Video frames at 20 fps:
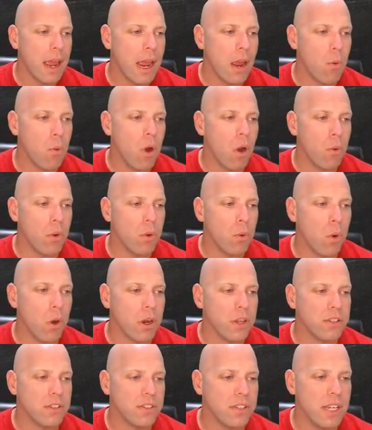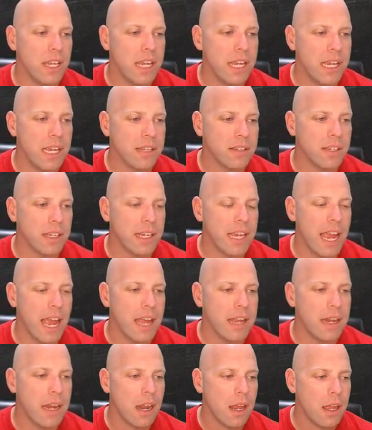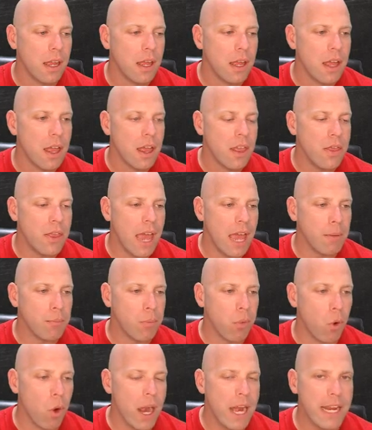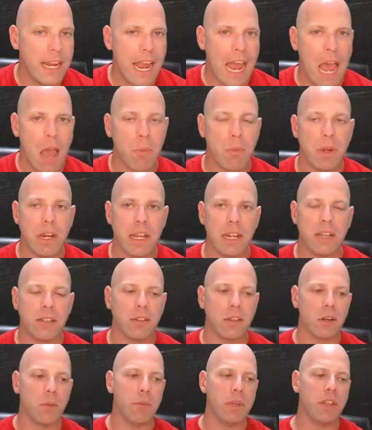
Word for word: And what we want to see is again that break happening, and it's going to